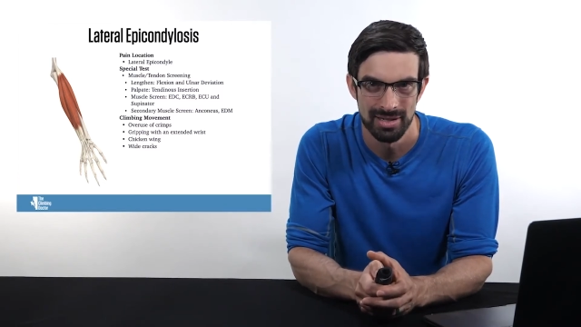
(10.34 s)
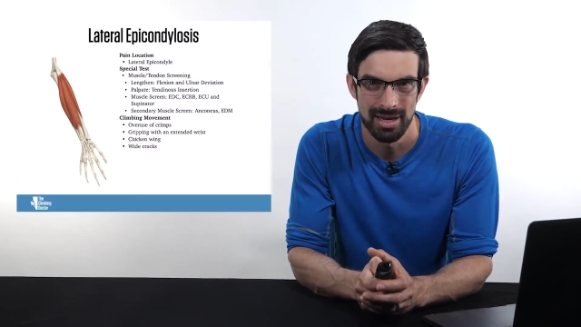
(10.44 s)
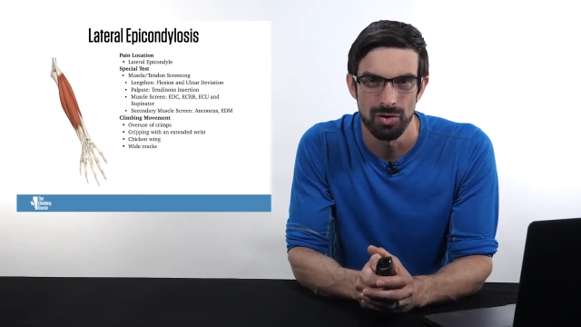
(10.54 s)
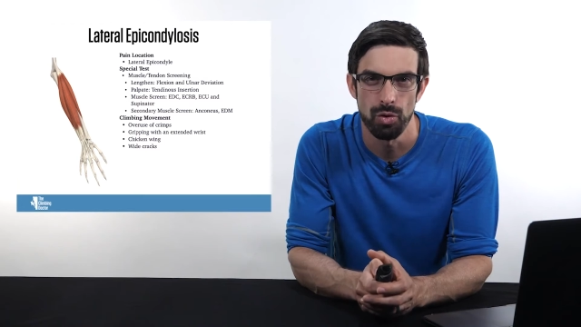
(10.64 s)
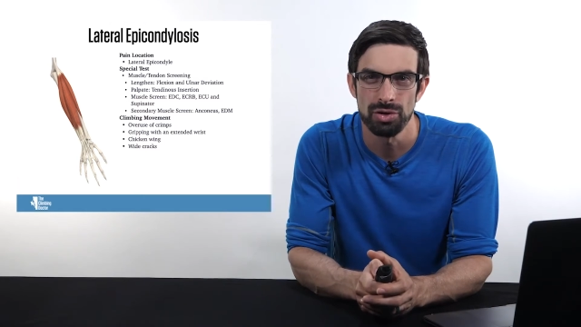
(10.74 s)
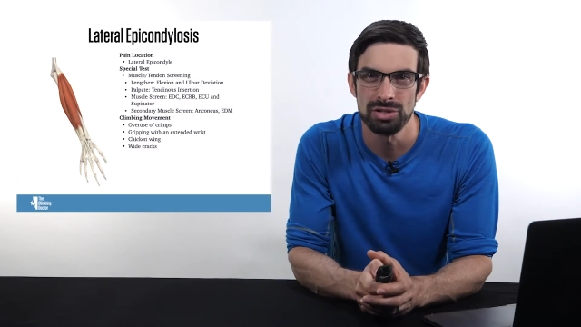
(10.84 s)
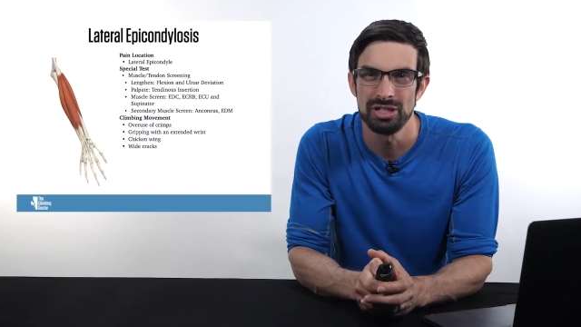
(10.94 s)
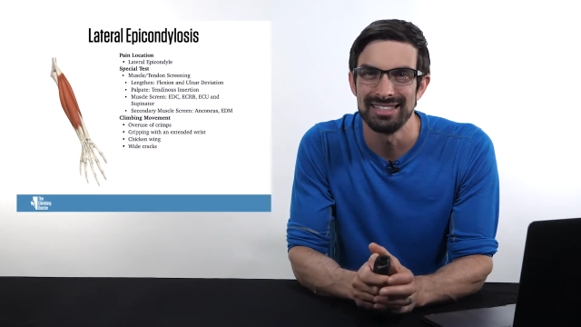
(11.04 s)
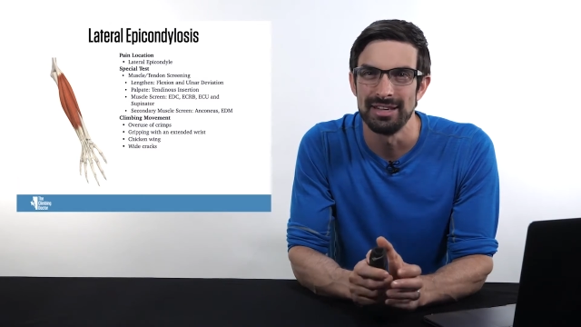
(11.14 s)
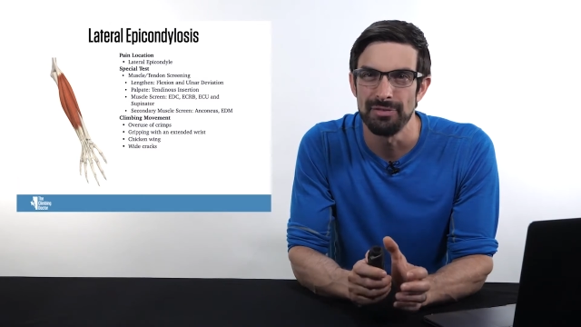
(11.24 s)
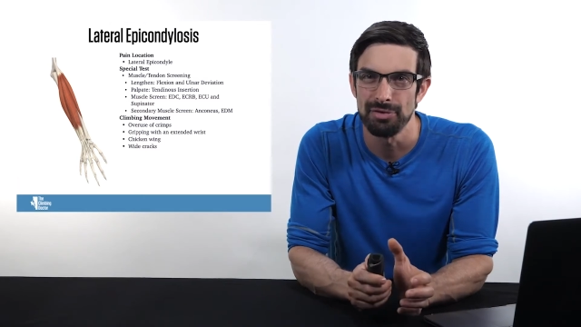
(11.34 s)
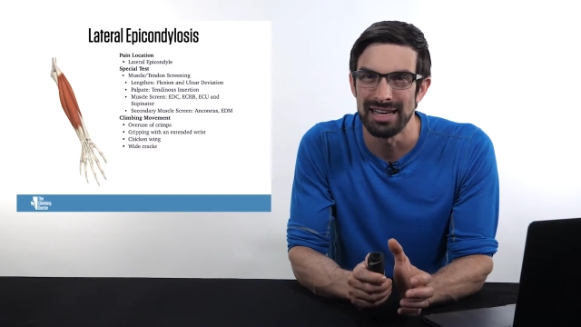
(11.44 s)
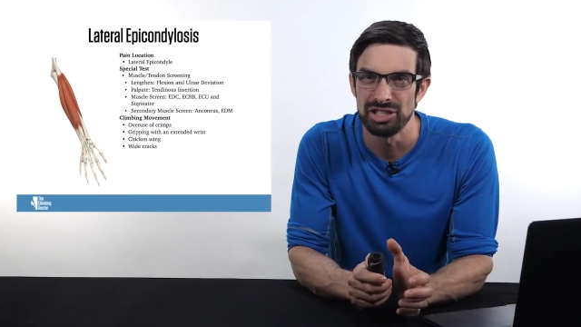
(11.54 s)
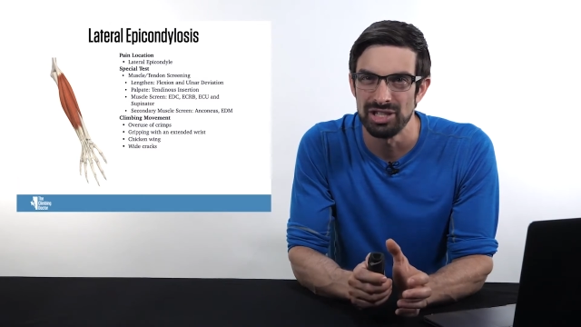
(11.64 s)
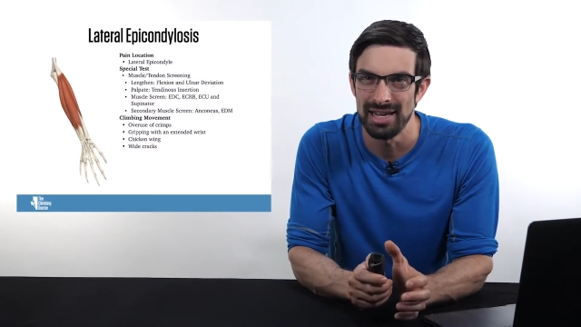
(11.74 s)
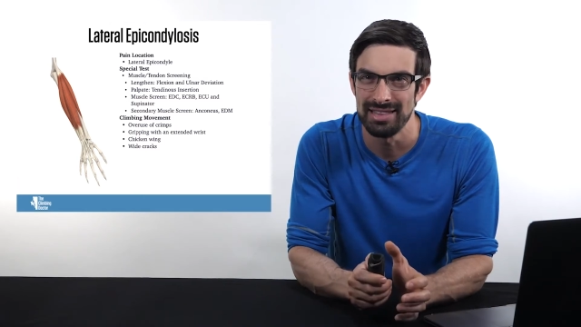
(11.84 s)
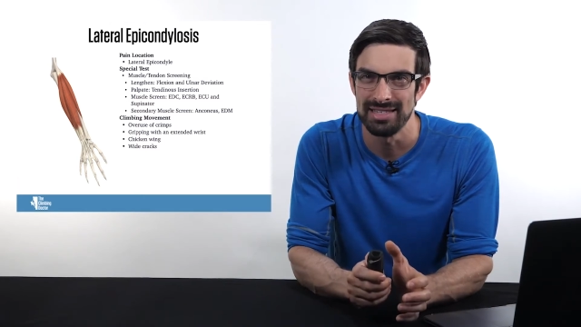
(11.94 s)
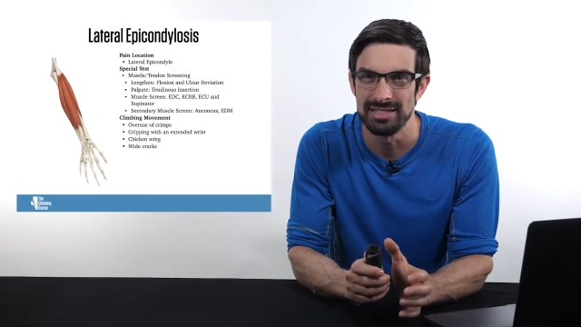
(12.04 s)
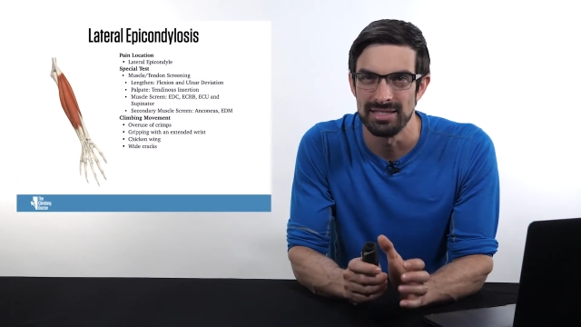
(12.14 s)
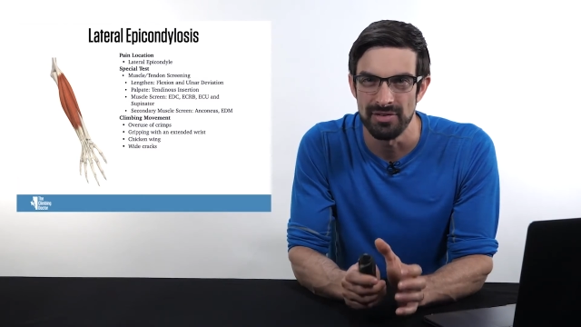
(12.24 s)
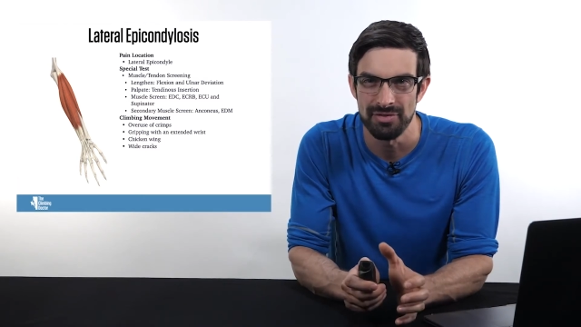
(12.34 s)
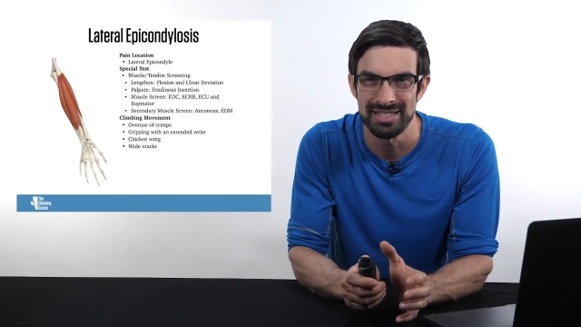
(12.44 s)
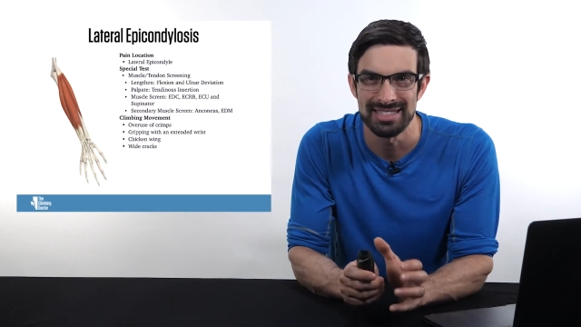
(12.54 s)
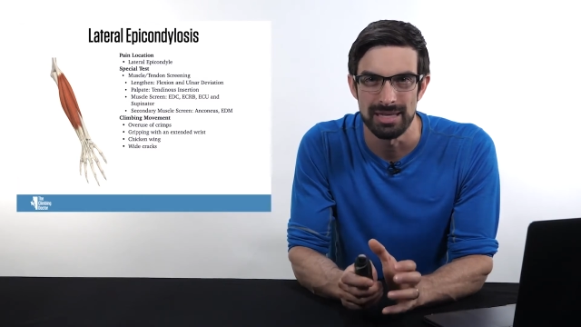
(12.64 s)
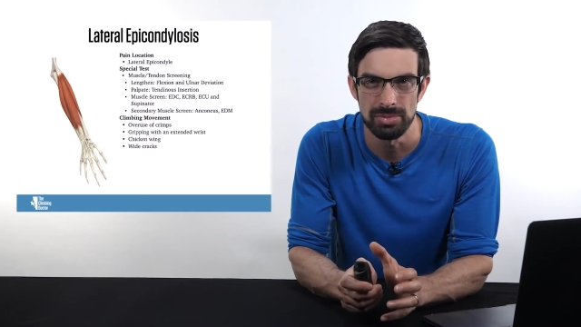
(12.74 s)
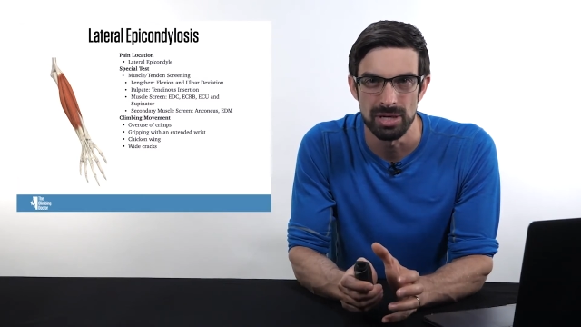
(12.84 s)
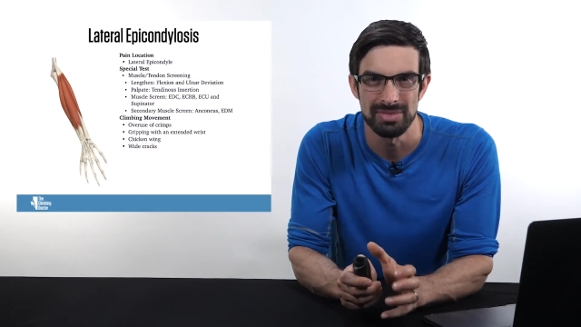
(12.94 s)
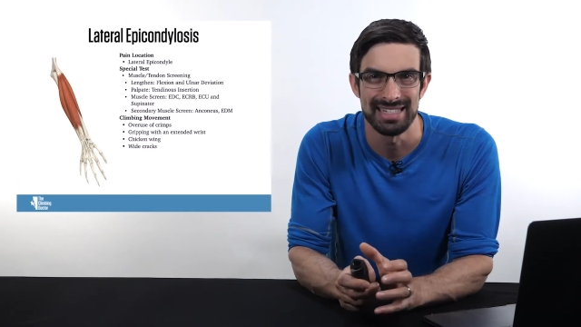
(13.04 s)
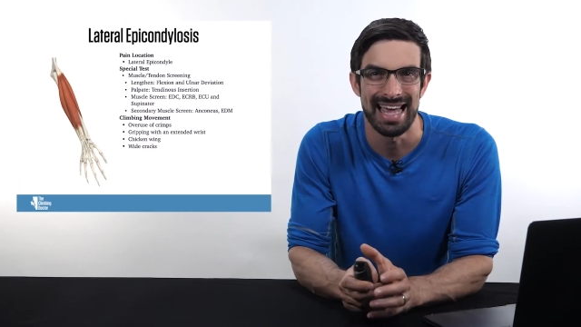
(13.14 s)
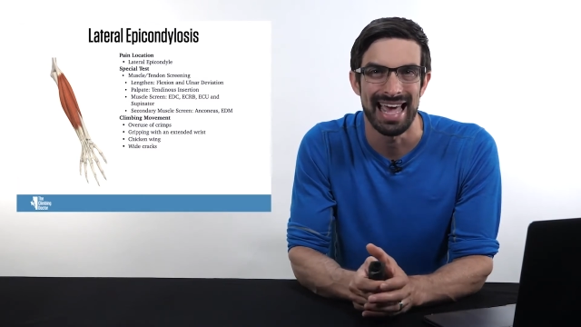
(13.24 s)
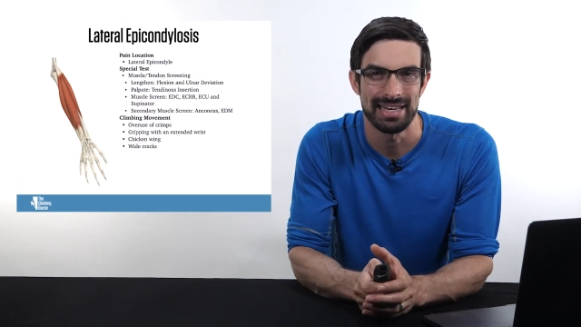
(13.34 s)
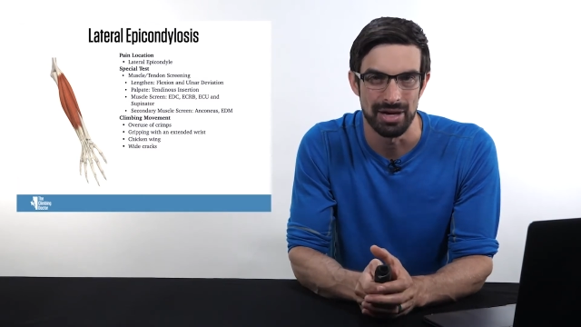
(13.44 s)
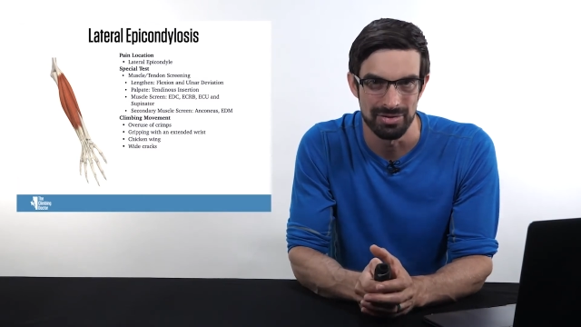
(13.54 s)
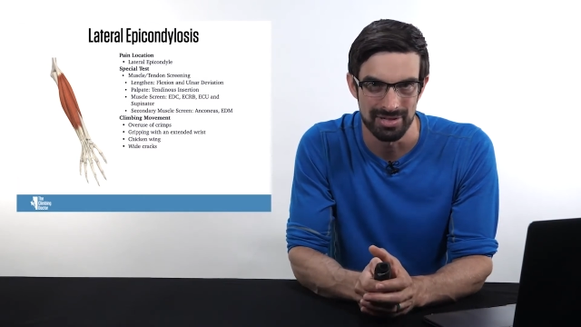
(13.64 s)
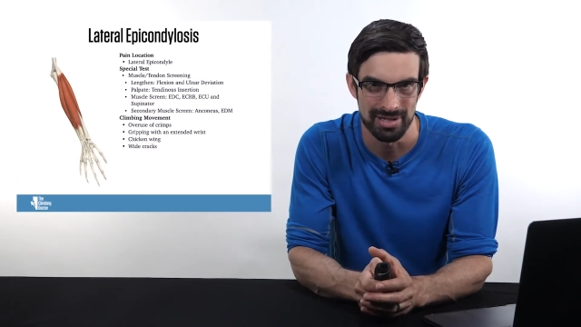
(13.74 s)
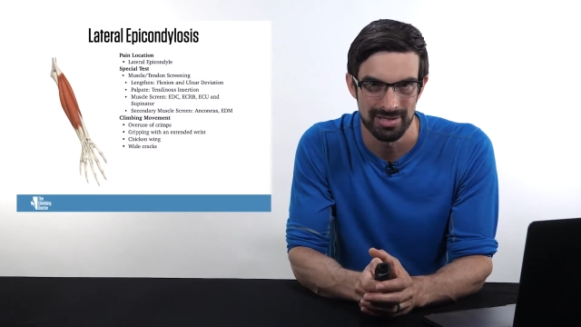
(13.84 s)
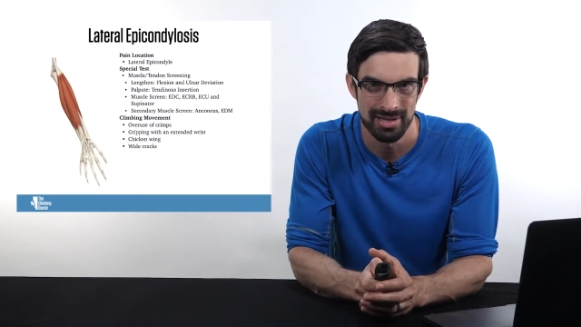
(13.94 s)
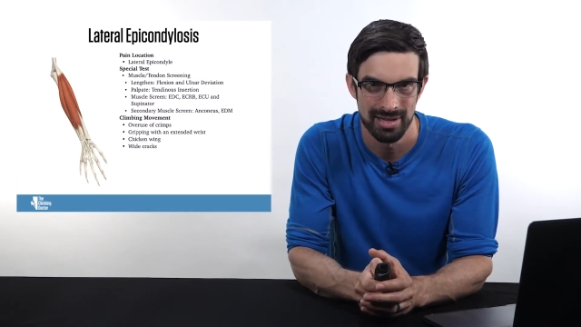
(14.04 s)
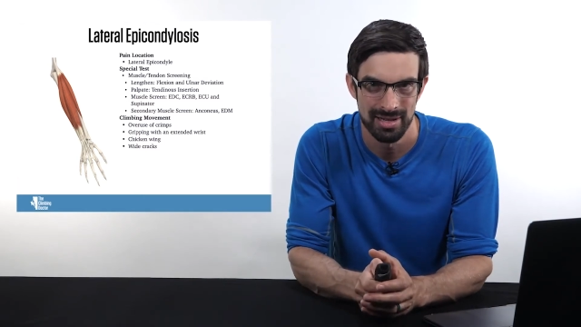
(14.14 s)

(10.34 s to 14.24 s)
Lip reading: In order to differentiate these different symptoms and diagnoses,